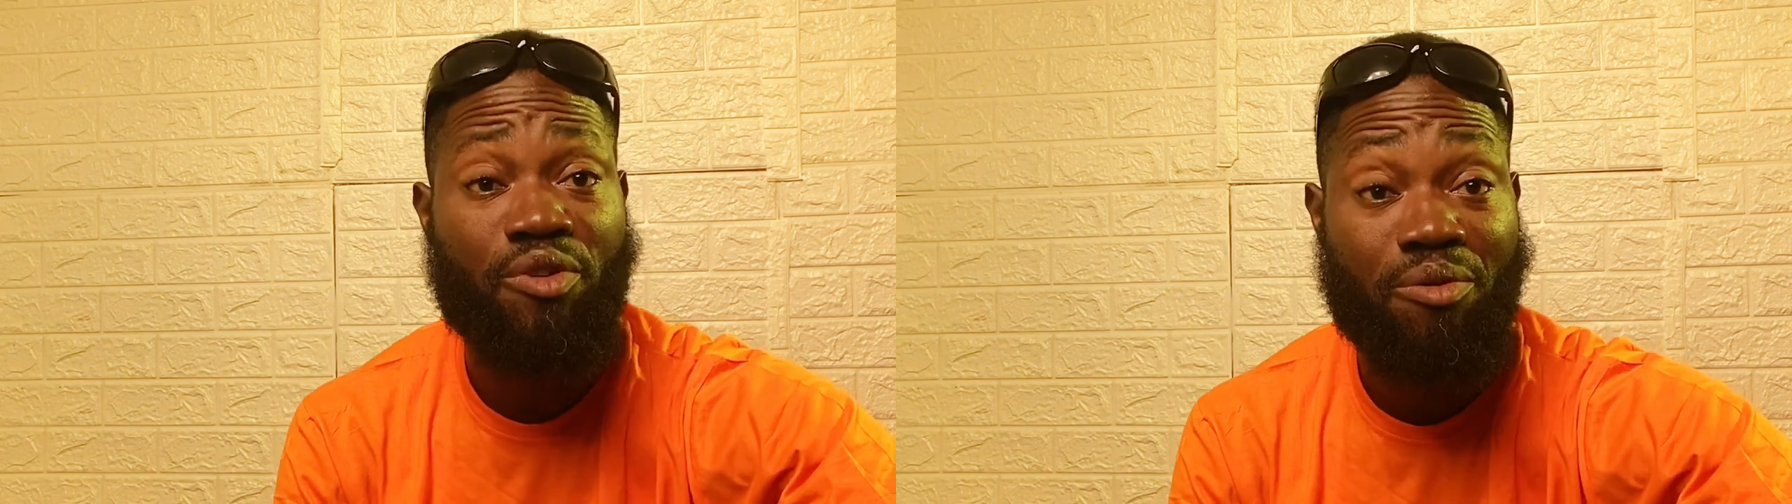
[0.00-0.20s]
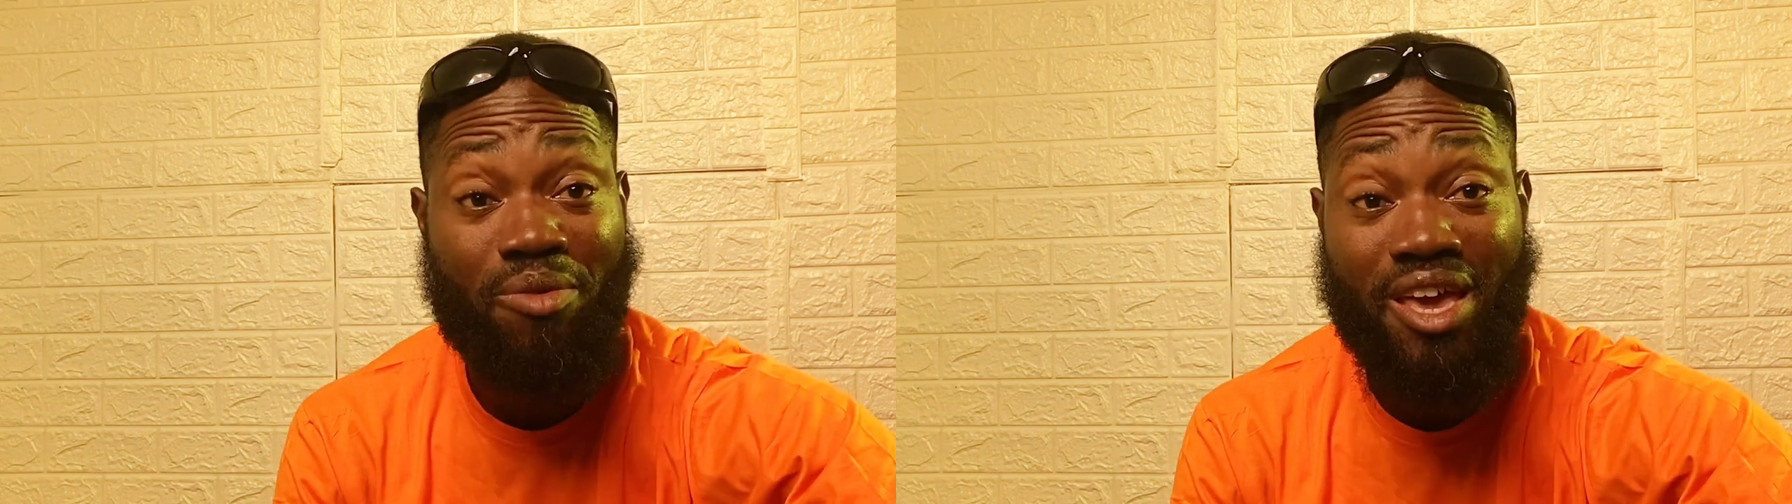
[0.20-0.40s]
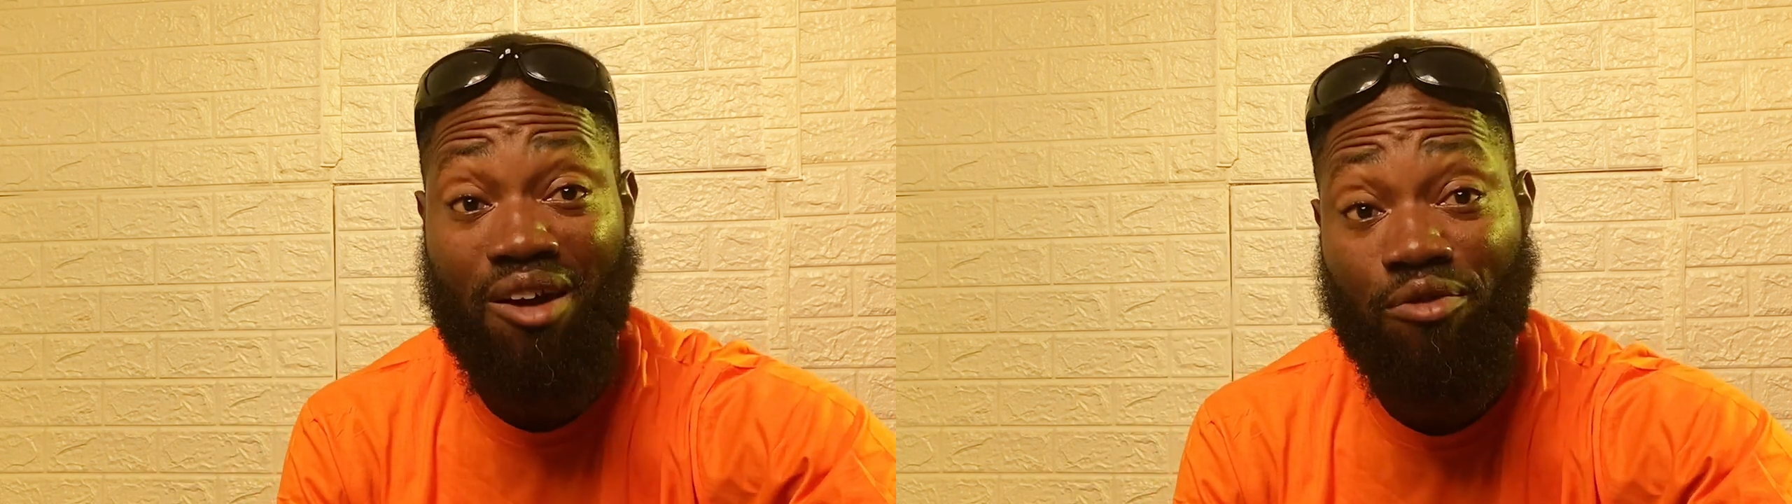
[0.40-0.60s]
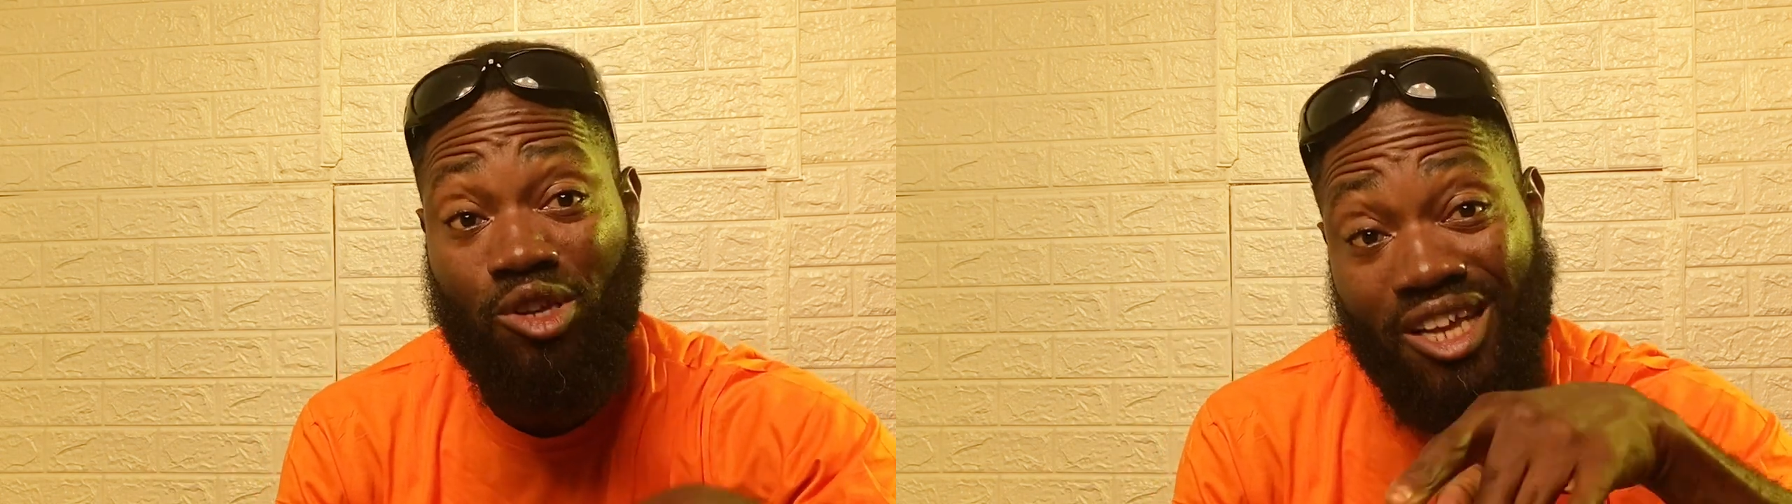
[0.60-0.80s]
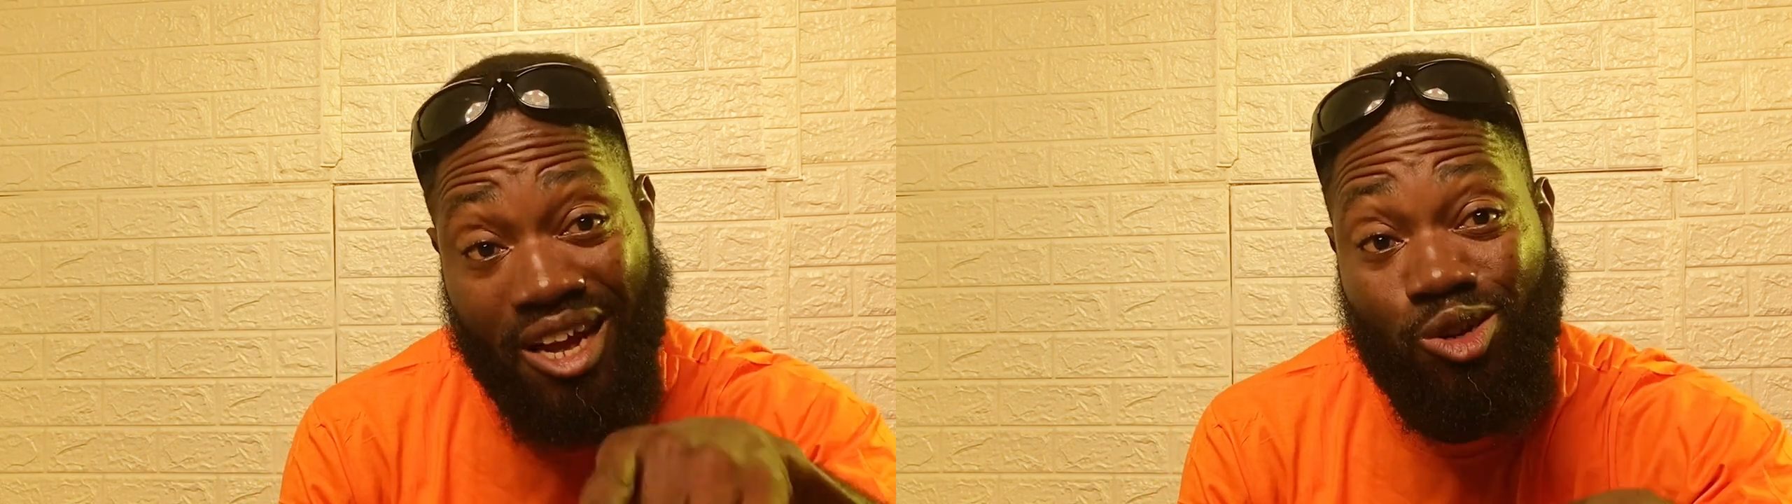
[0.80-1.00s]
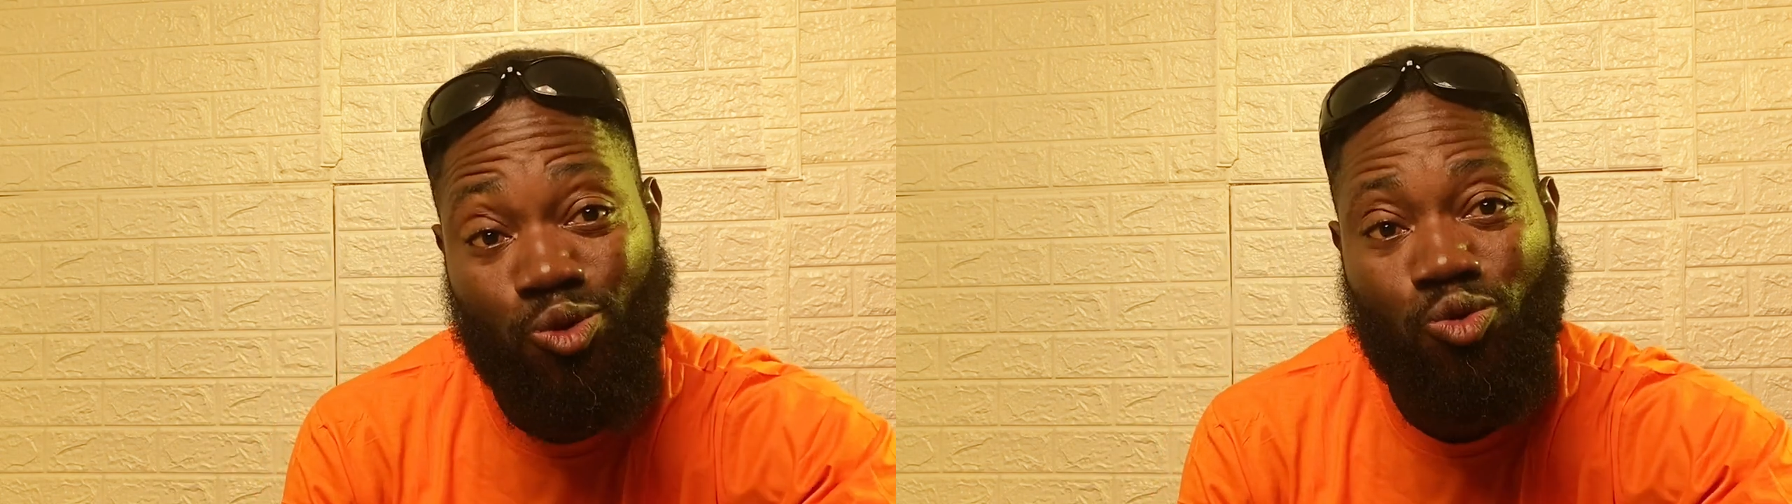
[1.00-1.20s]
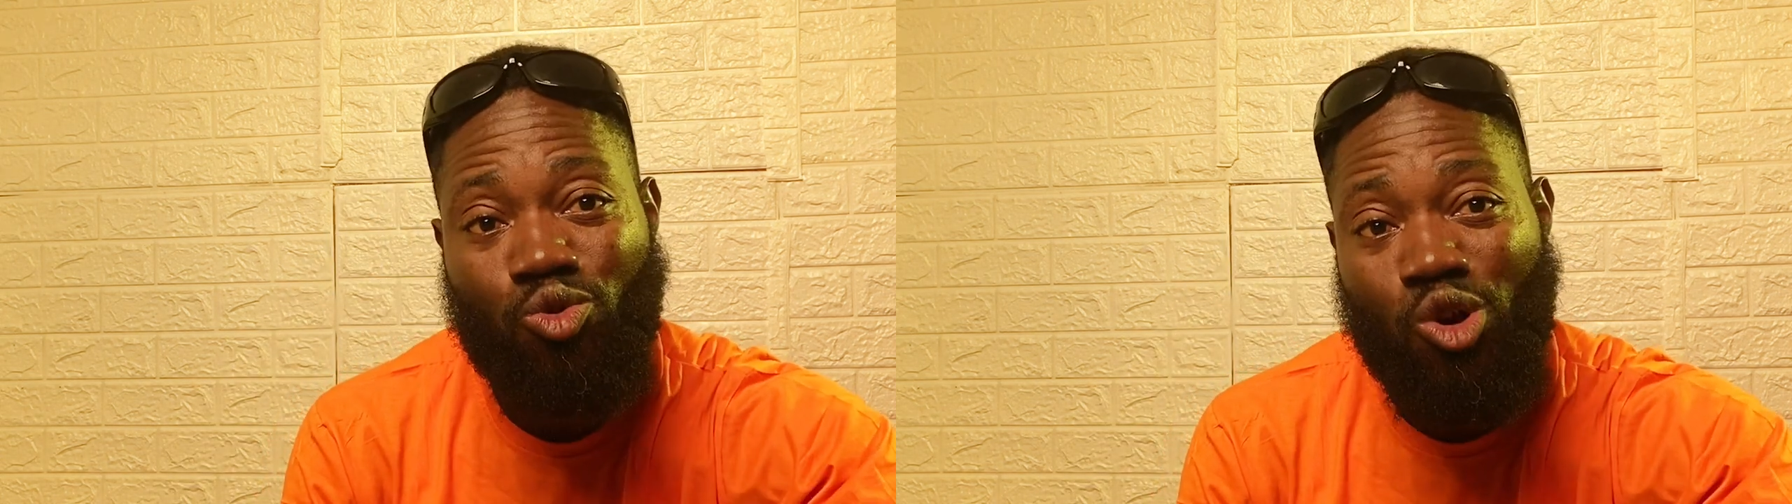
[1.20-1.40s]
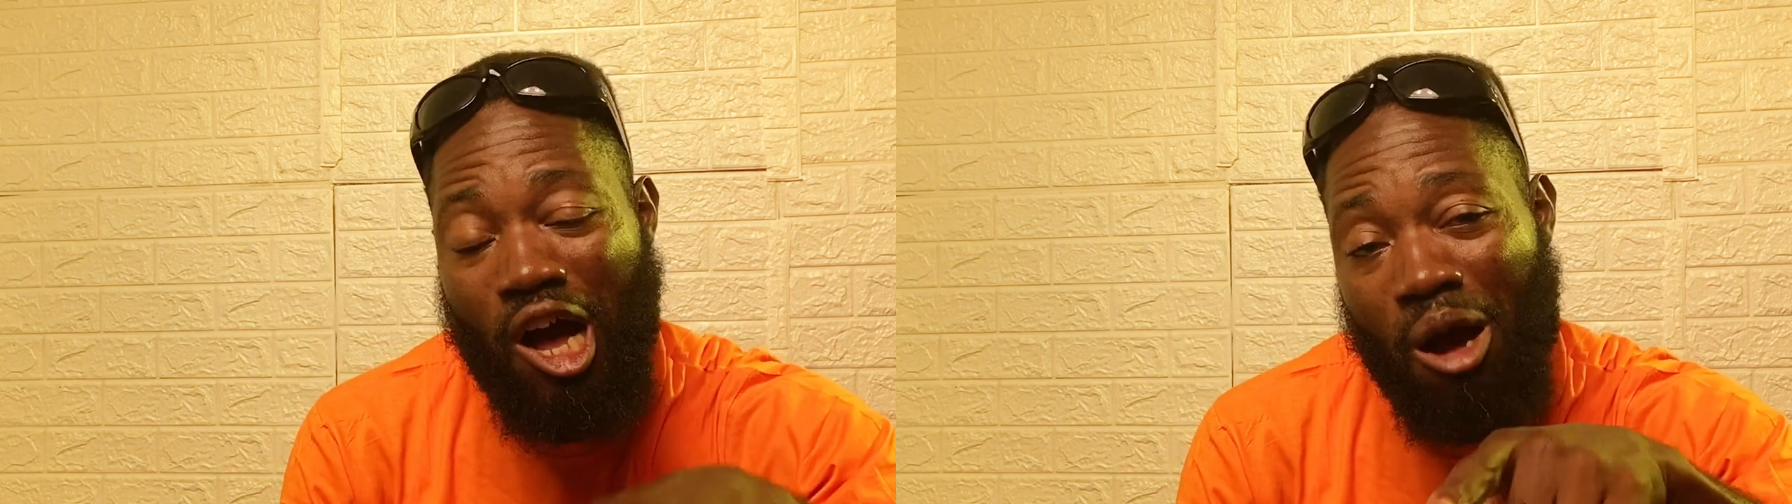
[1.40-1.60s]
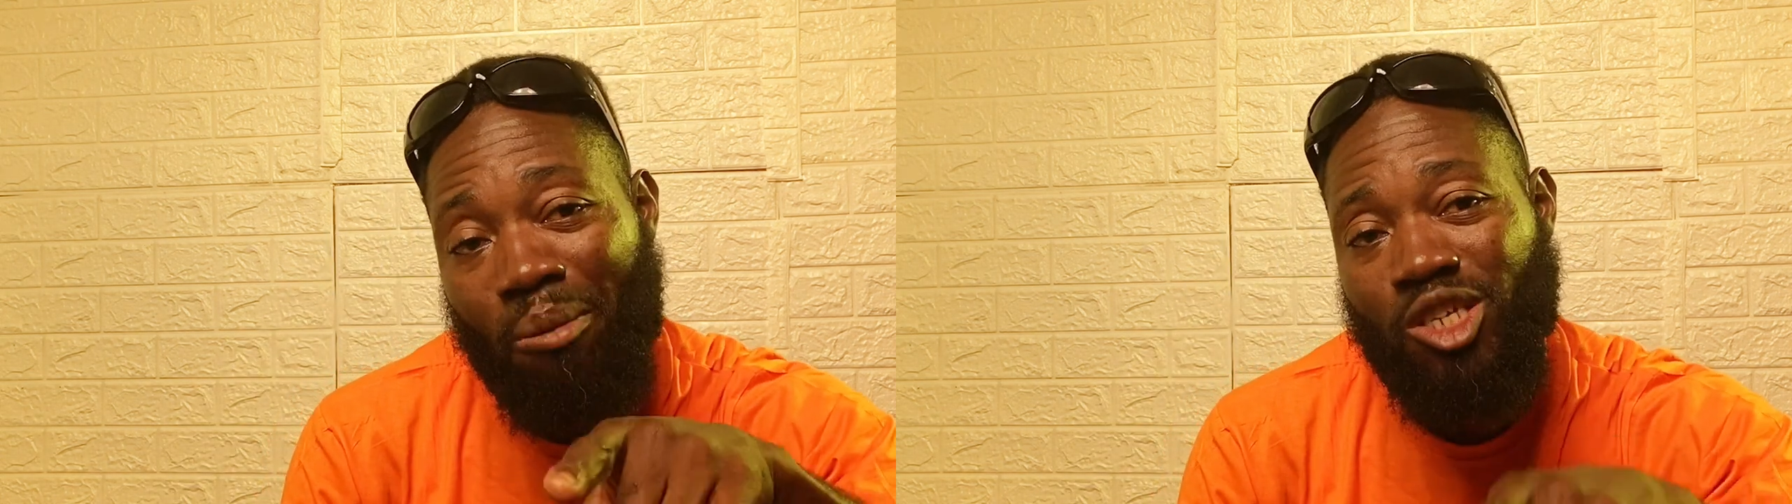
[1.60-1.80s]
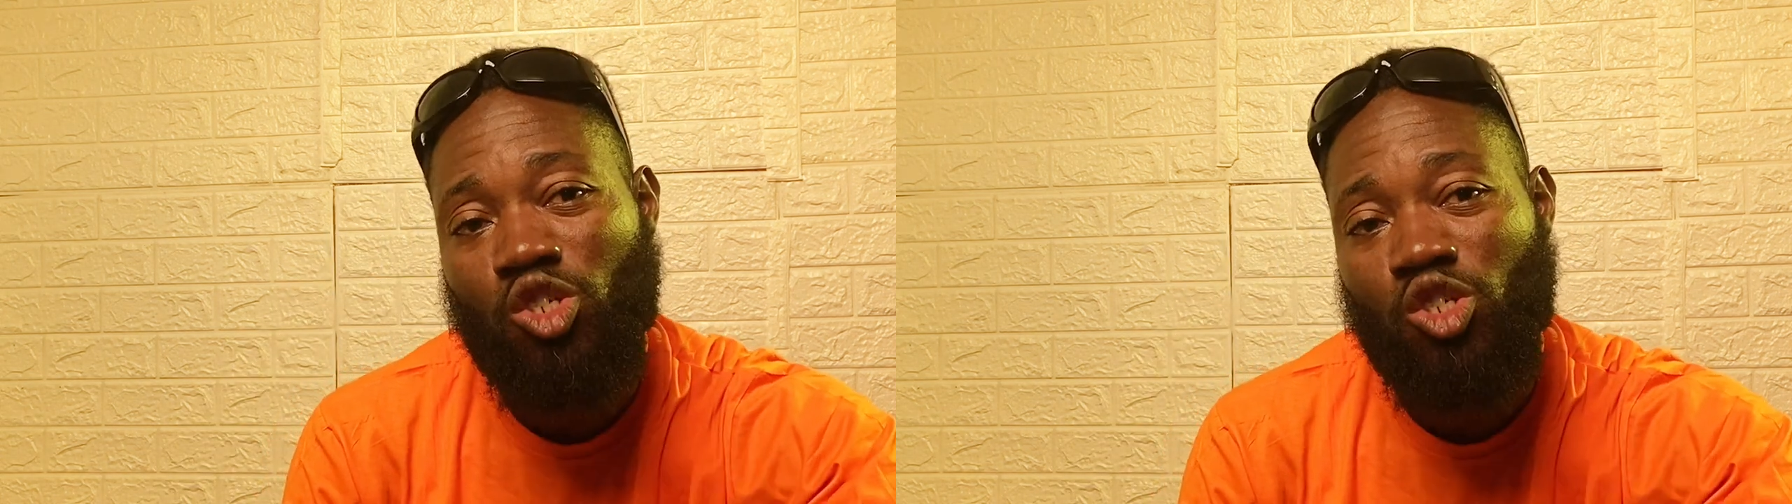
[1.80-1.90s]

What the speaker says: Me, I for tell you how much